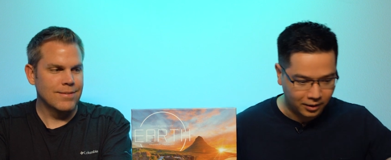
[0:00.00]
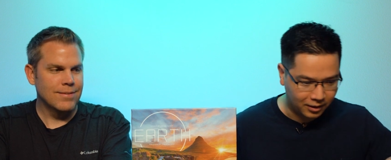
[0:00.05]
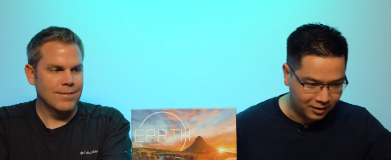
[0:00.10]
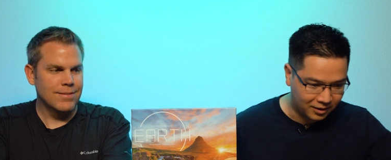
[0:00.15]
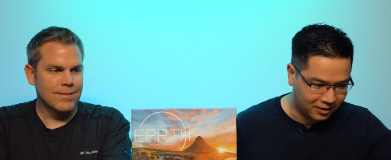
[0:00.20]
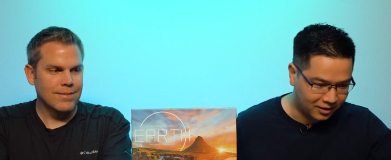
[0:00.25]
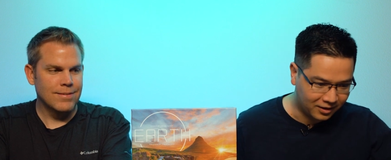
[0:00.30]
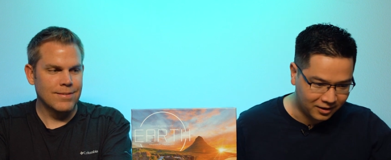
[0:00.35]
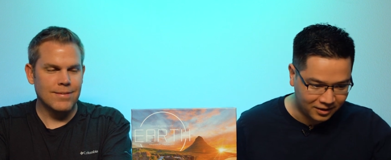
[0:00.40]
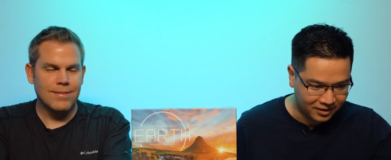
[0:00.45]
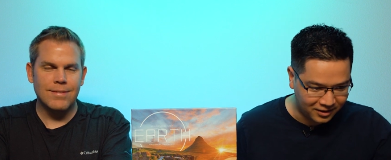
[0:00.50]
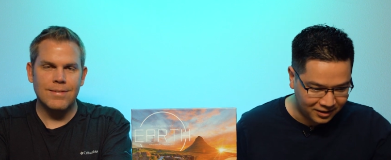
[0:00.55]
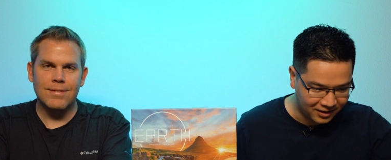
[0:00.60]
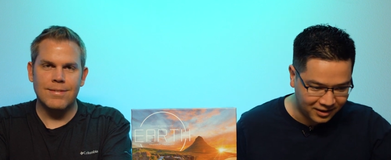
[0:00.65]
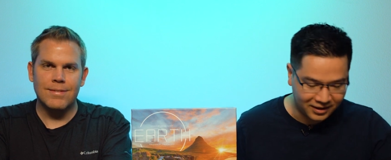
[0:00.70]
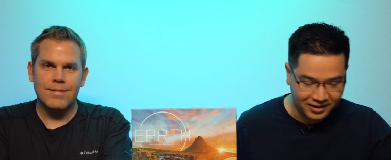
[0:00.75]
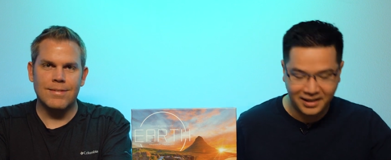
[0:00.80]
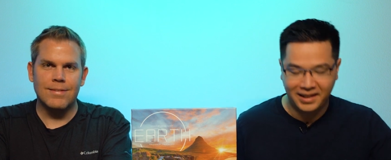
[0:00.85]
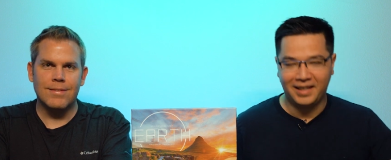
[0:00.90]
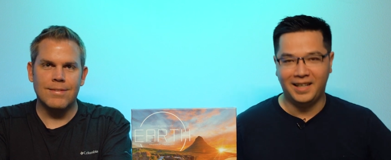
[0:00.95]

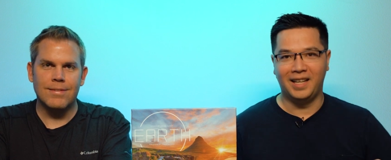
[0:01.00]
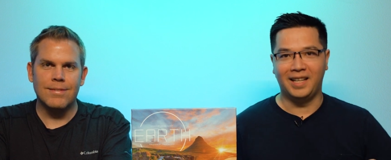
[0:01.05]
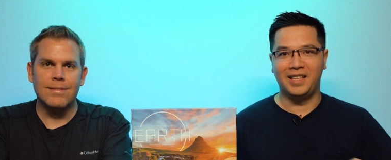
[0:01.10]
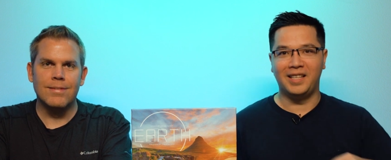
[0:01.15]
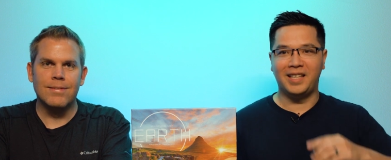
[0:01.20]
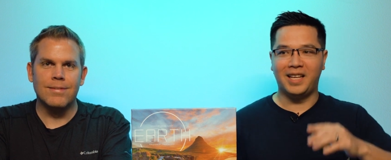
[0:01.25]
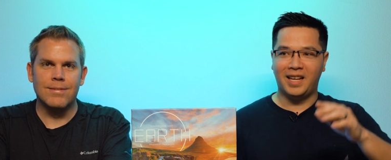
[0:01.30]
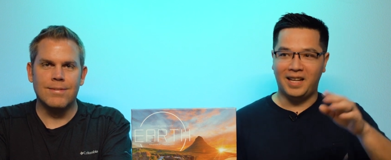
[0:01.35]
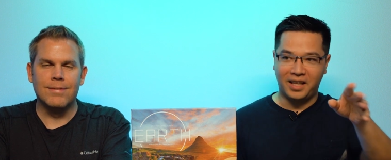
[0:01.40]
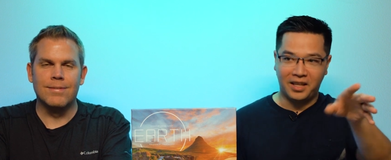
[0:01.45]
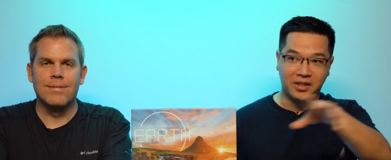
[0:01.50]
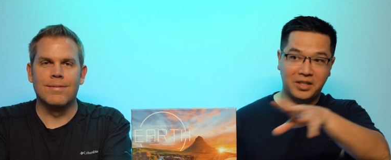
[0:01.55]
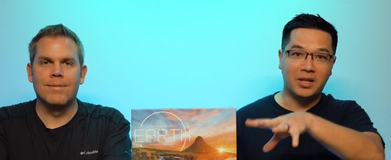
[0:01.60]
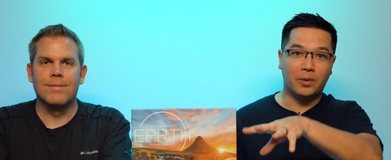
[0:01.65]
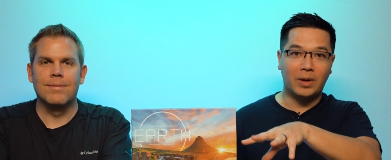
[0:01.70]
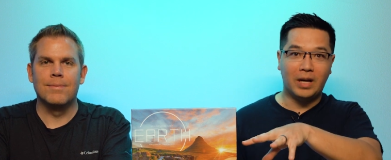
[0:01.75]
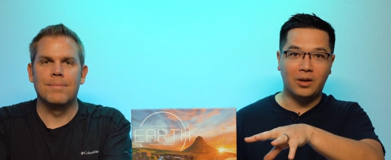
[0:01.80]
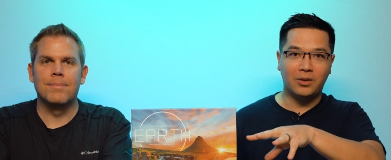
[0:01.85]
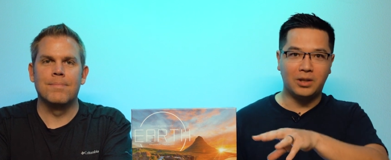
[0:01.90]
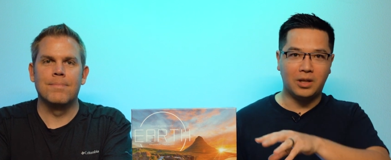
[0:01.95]
Speaker 1: uh, and then you get, and then
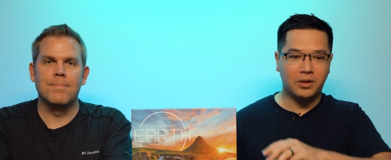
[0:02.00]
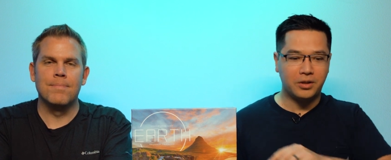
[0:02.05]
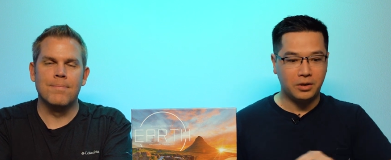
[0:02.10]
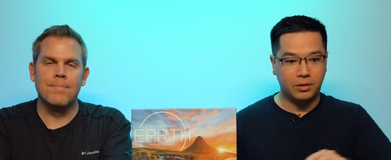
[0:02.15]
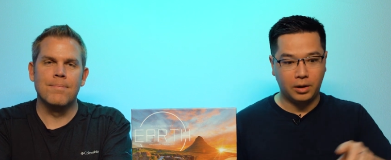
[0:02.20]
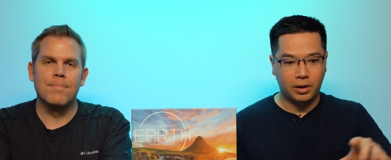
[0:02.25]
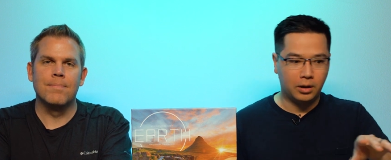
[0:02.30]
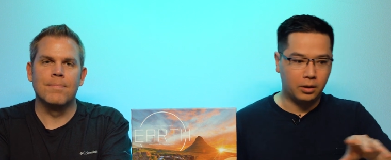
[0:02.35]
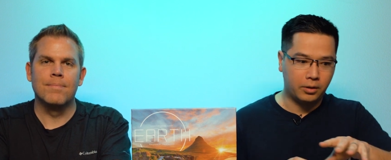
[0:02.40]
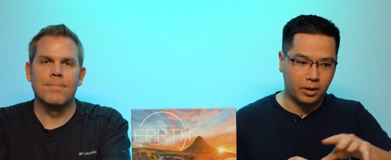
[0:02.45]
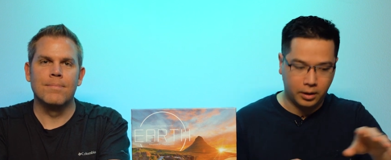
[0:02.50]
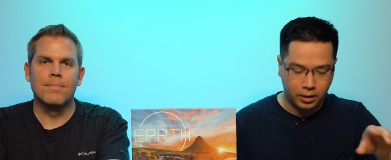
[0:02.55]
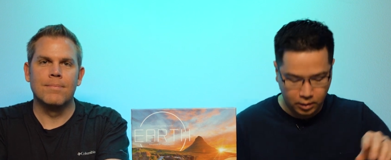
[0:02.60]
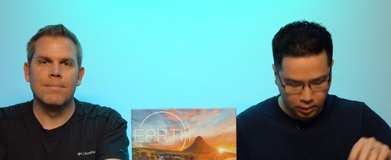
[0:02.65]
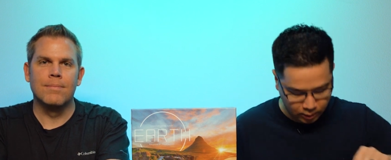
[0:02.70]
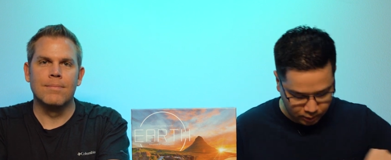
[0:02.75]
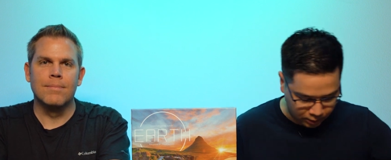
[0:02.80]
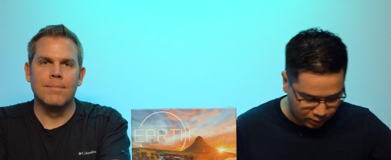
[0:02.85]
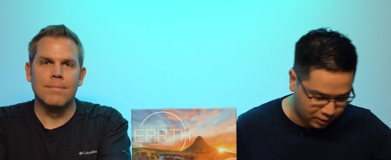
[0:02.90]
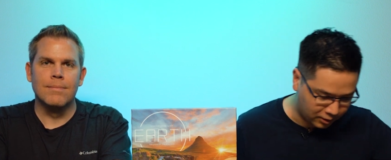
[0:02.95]
someone else goes, and you're like, okay.
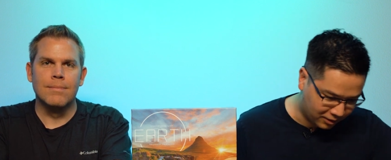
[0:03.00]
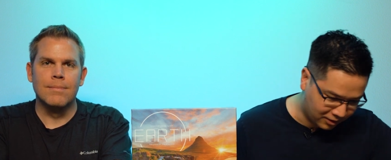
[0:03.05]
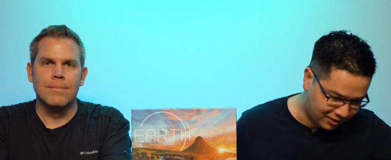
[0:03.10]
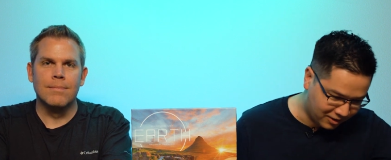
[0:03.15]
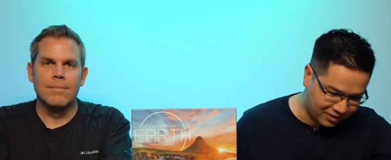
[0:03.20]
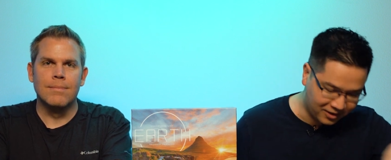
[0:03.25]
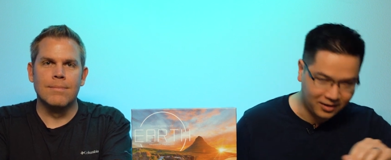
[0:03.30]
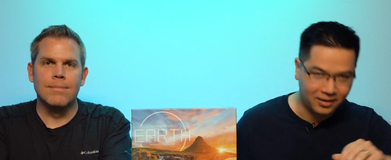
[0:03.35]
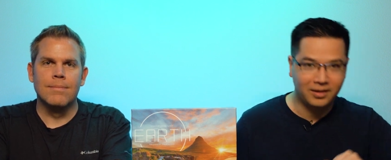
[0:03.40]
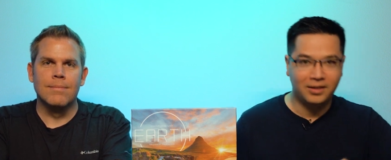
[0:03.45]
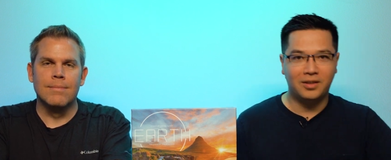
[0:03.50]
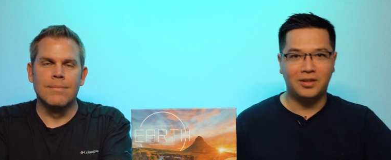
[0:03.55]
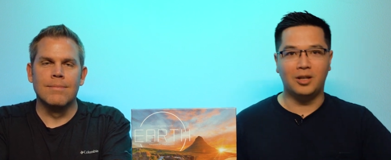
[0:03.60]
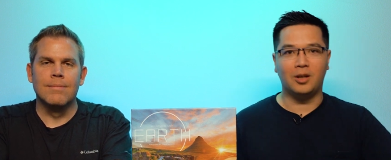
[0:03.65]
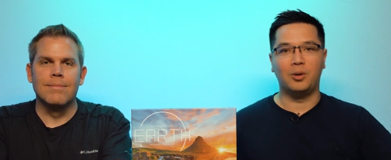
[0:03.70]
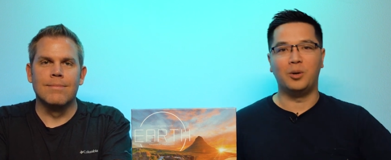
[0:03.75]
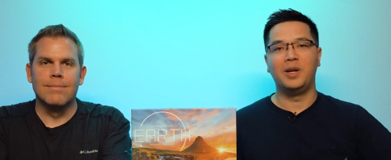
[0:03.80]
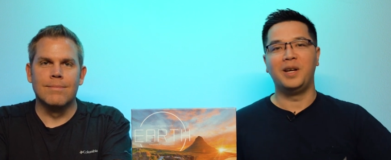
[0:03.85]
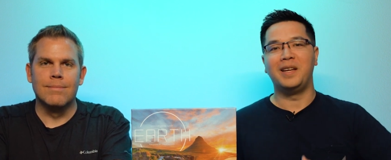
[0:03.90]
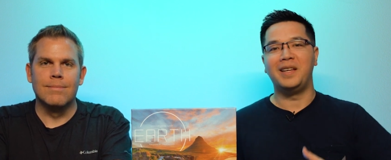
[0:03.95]
Uh.
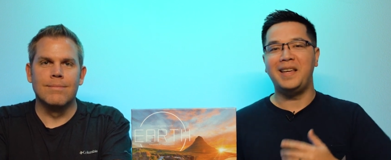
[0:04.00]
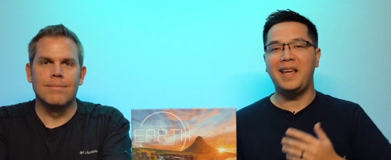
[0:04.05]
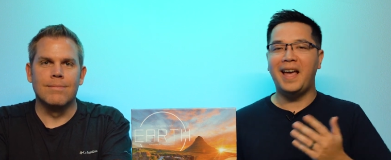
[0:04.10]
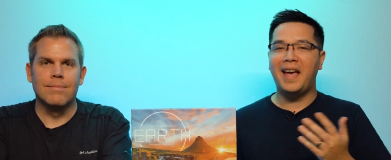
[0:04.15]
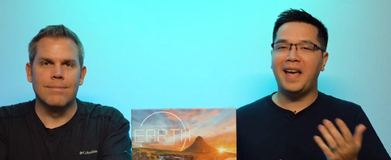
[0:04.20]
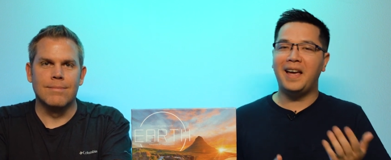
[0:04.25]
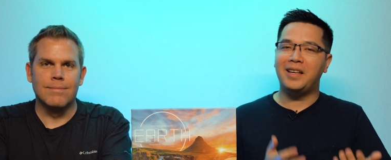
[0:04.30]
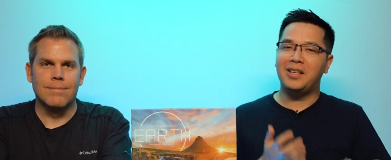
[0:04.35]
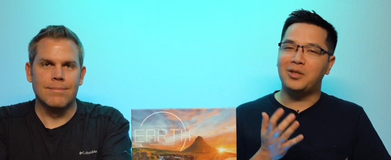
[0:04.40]
So yeah,